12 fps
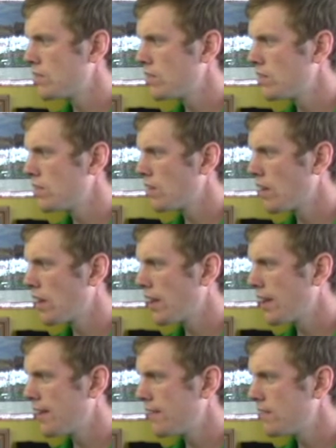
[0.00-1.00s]

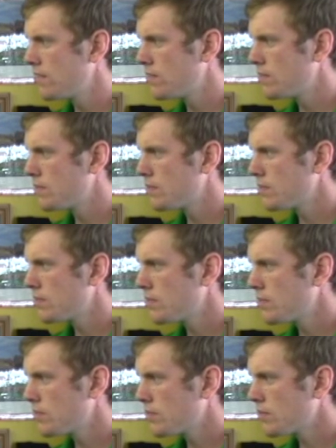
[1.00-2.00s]

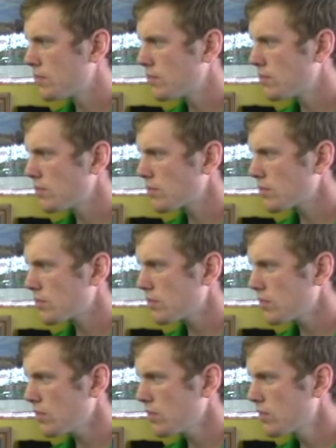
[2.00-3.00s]

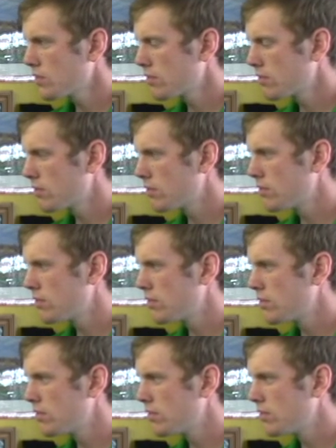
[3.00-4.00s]

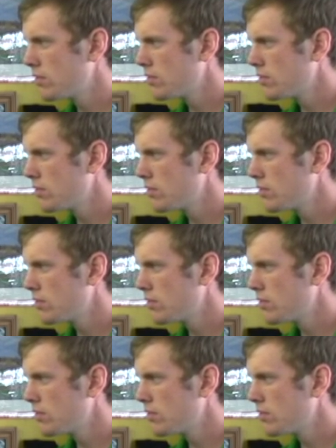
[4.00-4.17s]
The person shown says nothing.